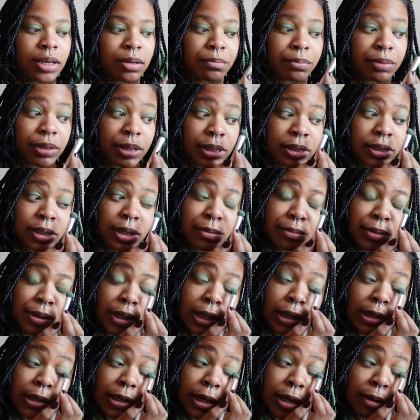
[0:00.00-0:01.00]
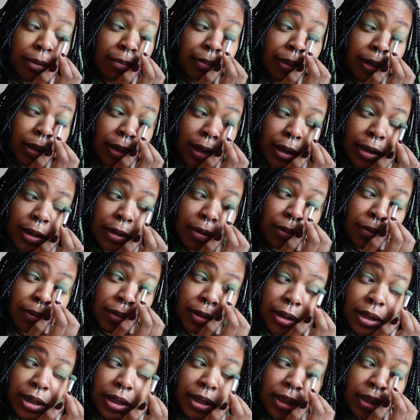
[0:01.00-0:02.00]
please let me know down below
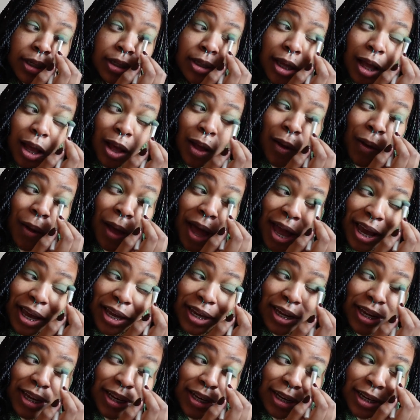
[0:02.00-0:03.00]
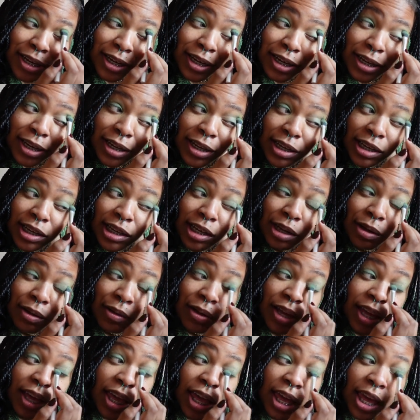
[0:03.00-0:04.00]
so I can uh, go
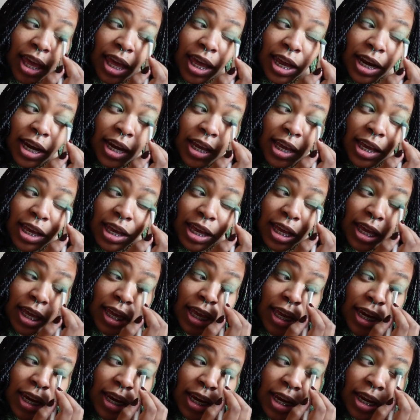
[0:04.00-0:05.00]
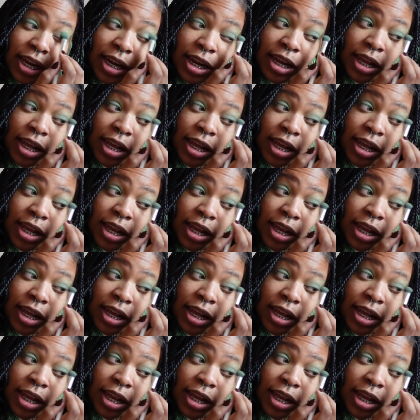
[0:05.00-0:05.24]
ahead and